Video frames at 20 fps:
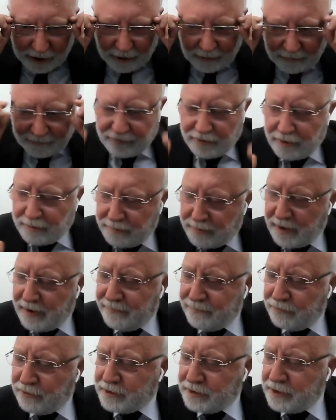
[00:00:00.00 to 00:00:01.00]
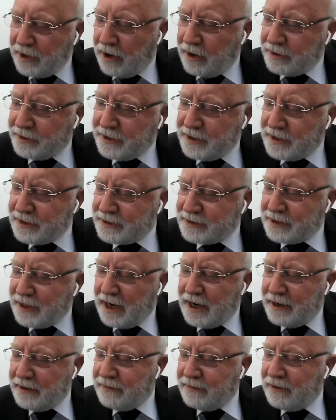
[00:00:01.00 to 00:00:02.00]
draw for the audience
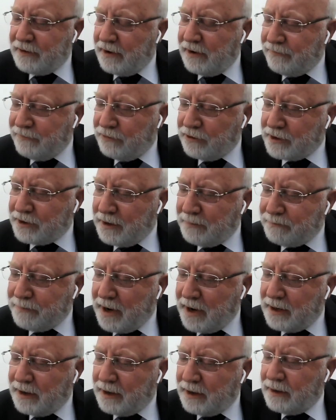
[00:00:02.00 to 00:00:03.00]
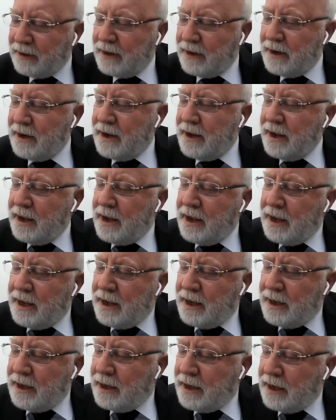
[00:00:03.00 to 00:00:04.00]
and for the panel
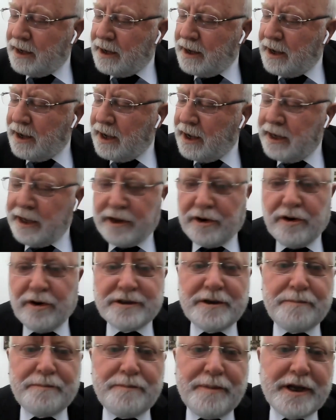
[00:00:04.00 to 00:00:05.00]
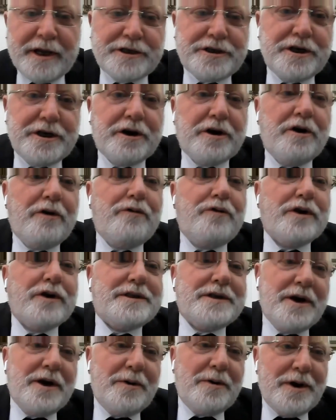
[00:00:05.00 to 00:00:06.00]
a rosy picture of
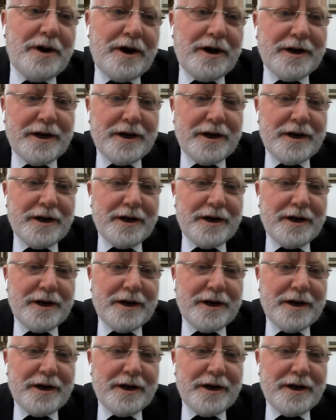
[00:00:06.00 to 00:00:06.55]
what's going on.